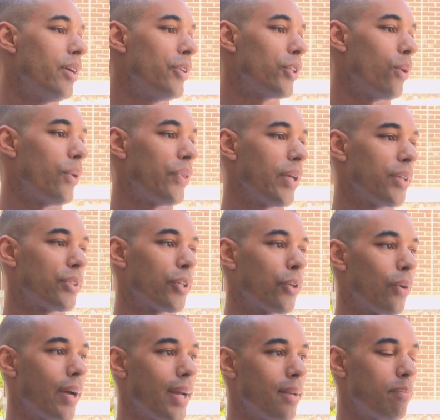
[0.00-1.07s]
So when things are
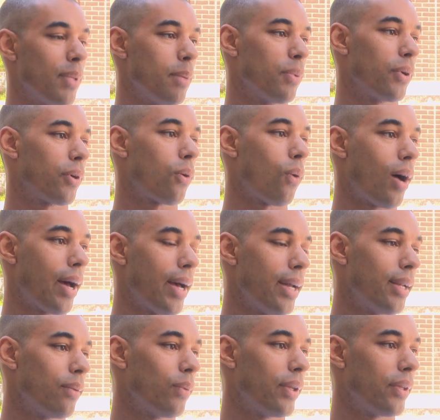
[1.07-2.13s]
great, people are
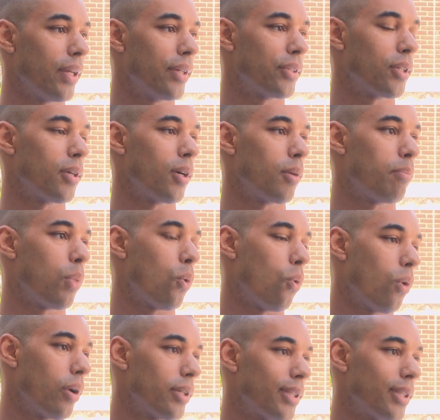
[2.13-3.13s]
quiet, and when things are poor,